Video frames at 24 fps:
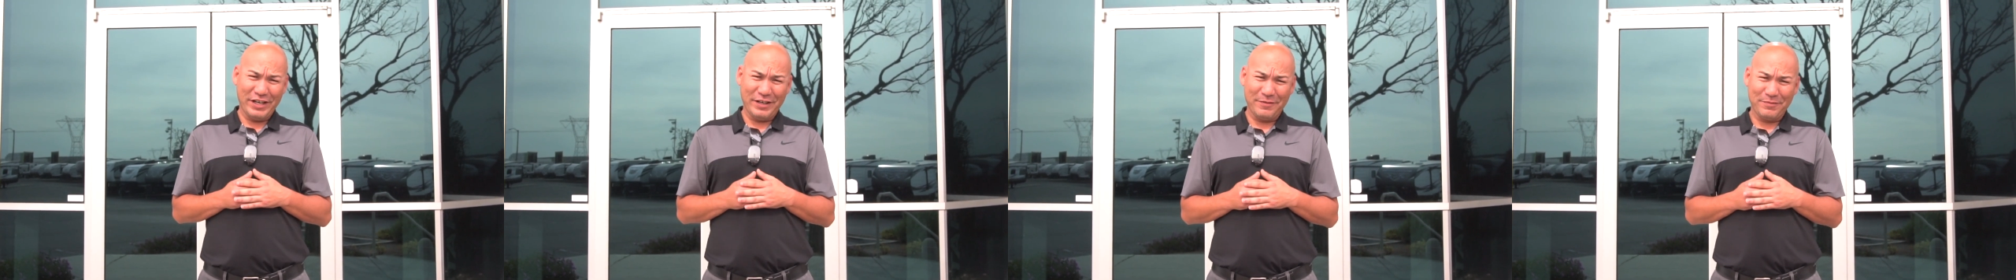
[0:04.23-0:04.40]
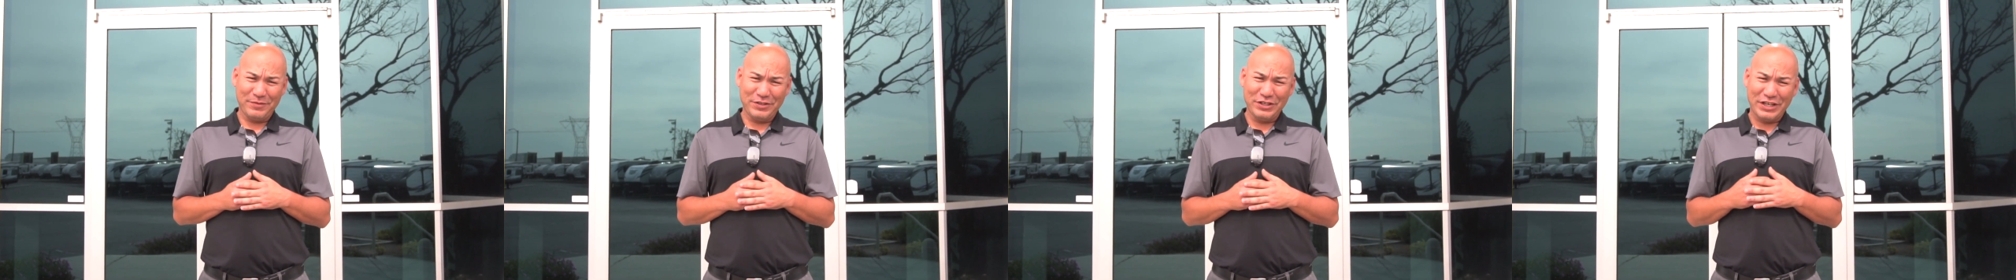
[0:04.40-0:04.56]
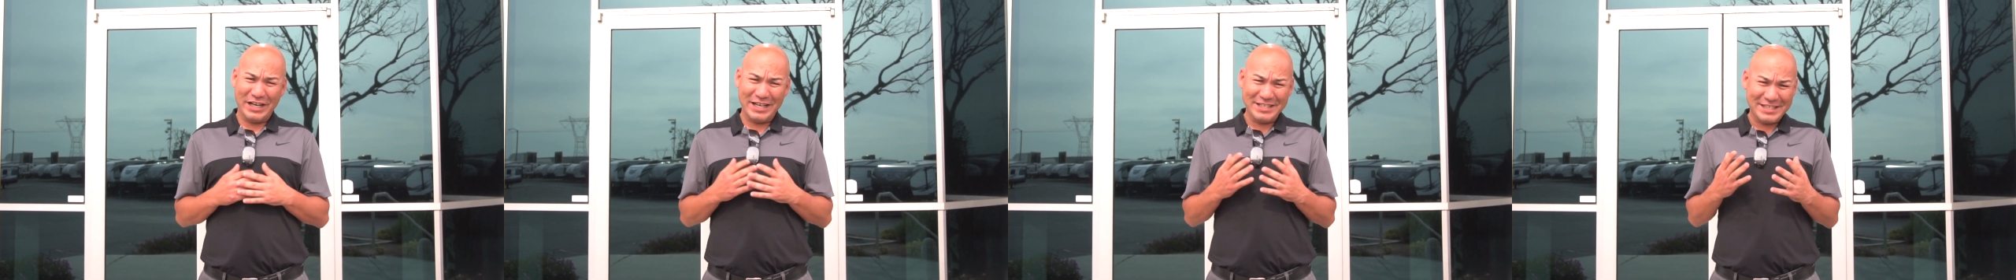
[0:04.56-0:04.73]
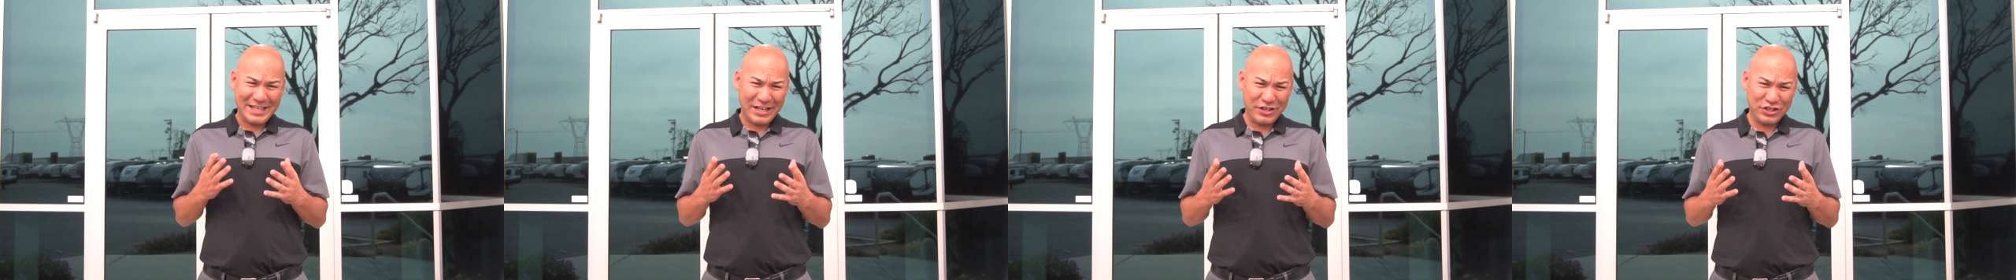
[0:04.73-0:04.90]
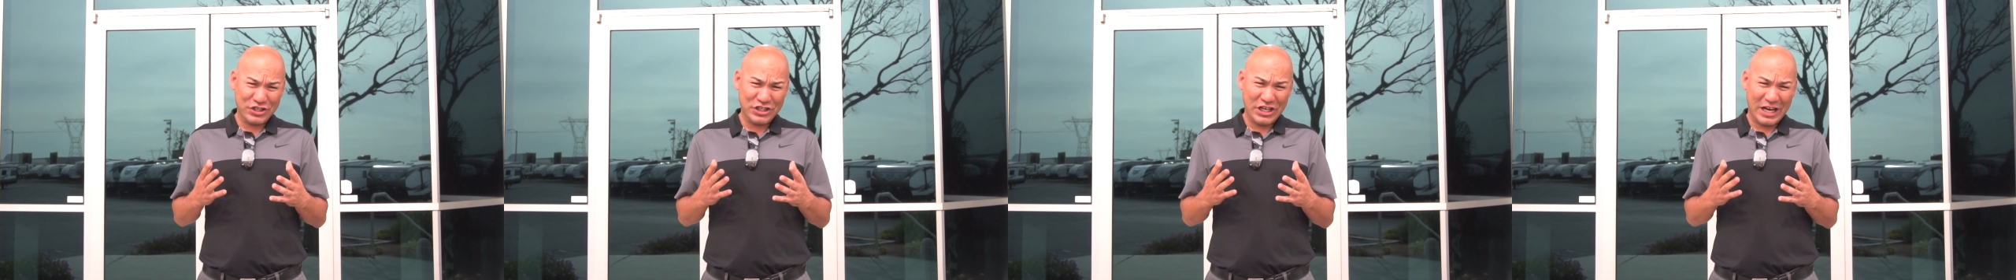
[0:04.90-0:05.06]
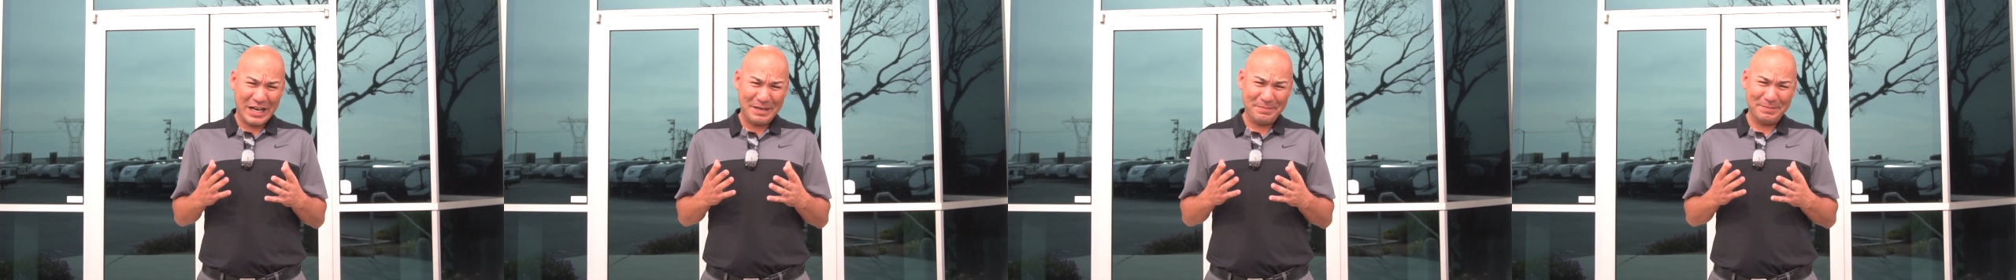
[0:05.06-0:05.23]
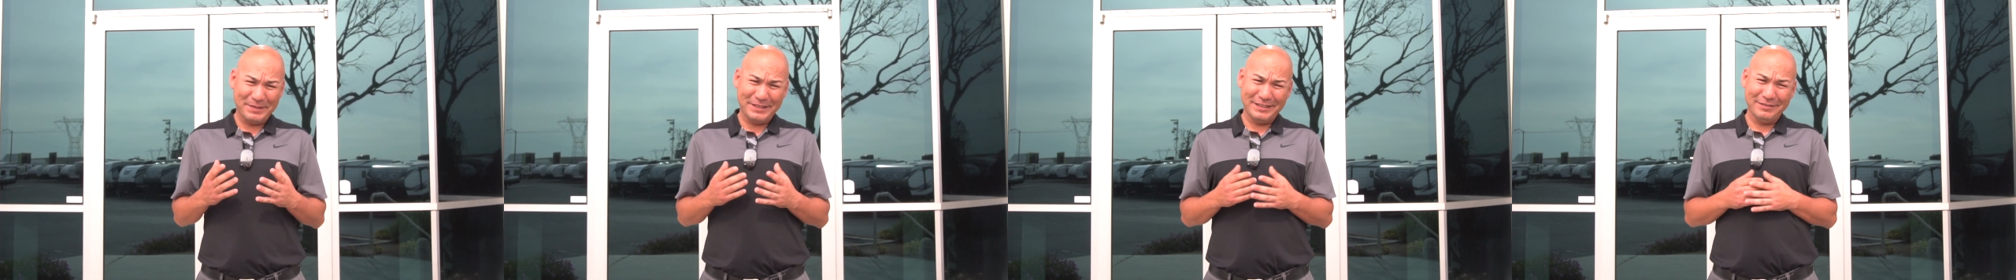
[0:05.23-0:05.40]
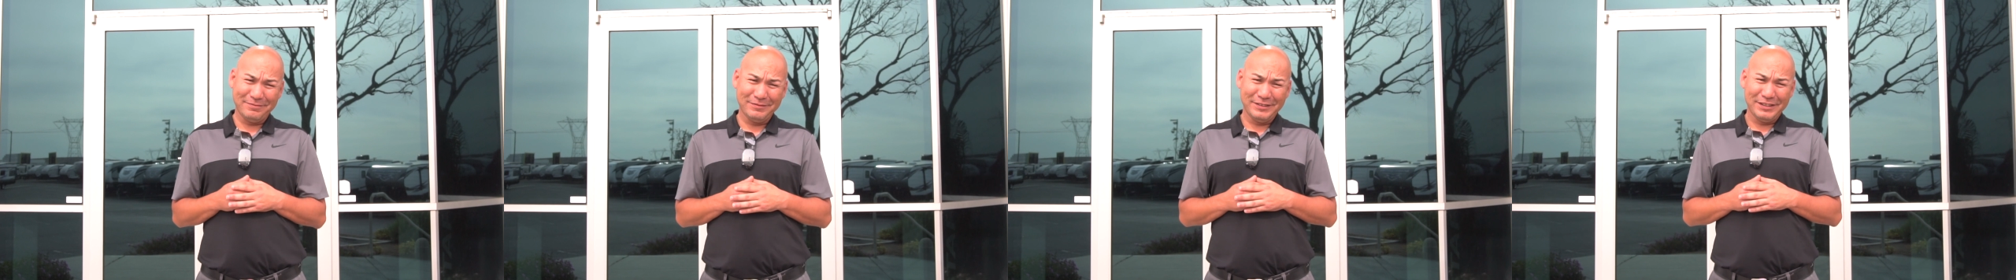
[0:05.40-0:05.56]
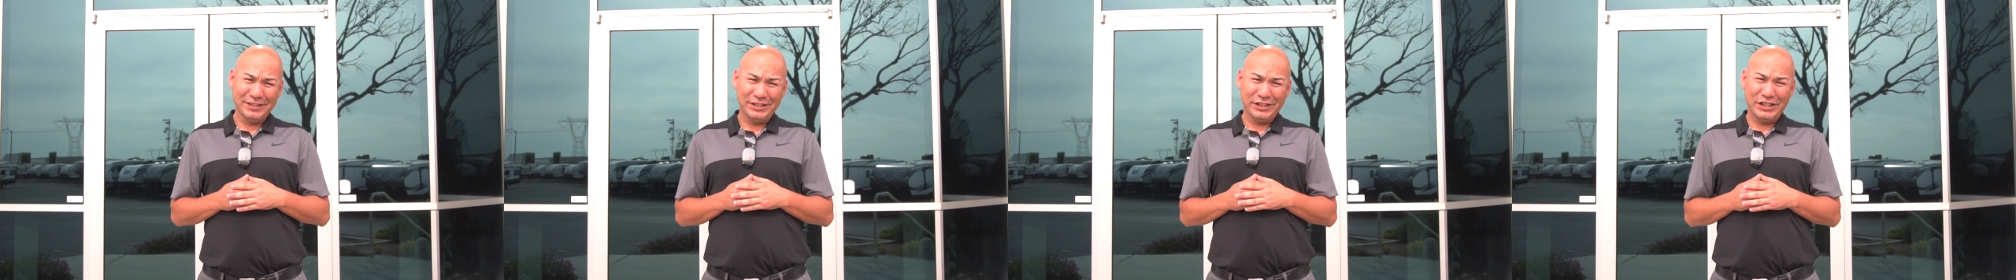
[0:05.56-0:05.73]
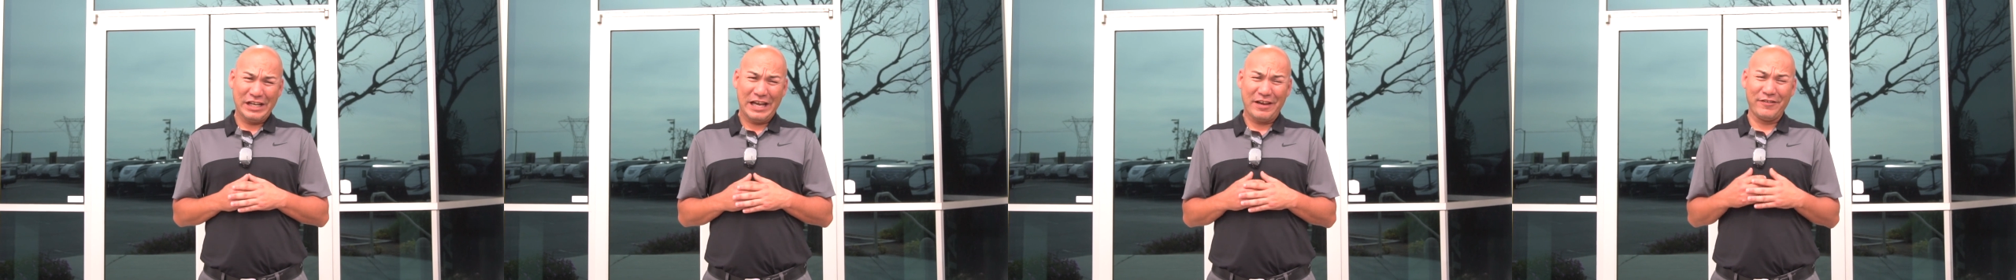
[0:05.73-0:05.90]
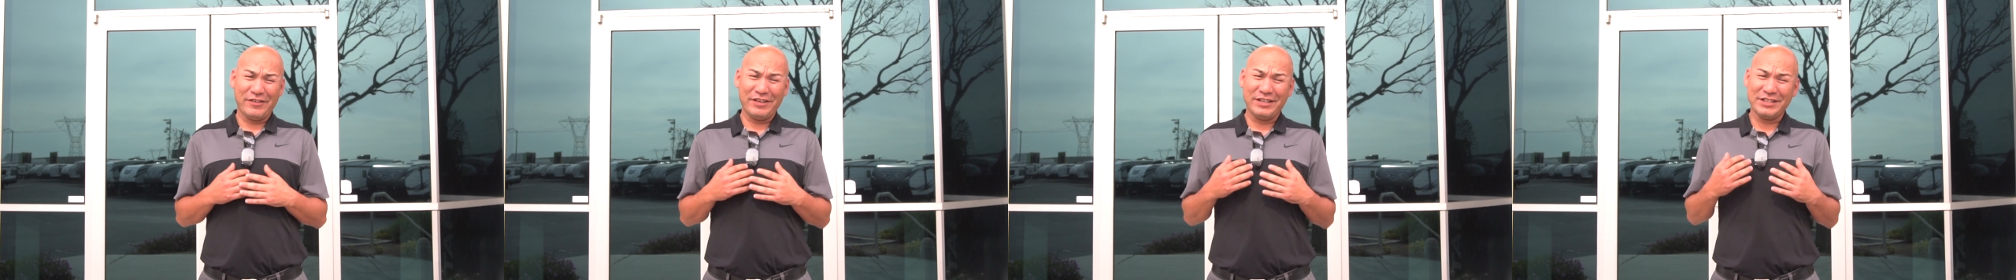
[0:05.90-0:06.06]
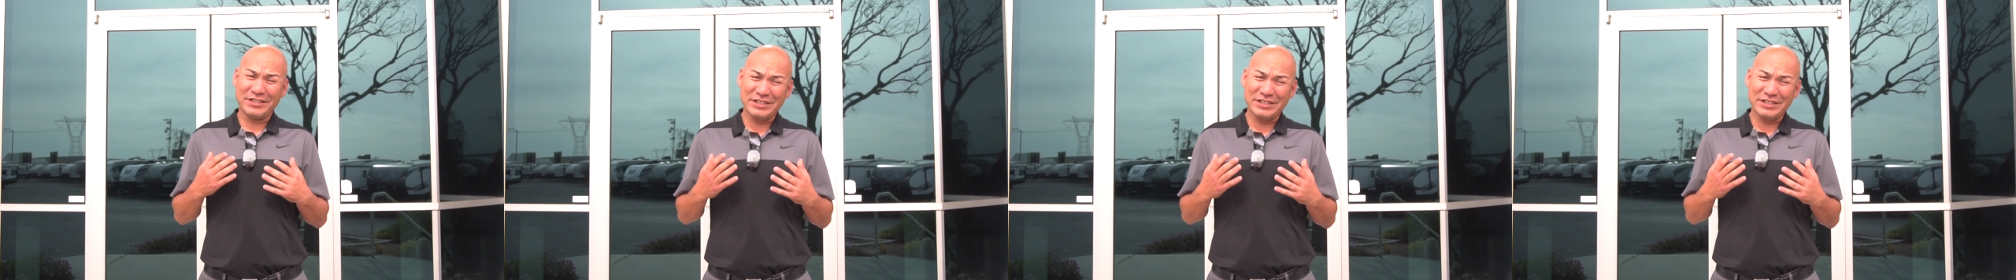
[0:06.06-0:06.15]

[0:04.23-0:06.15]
If you guys out shopping, you're having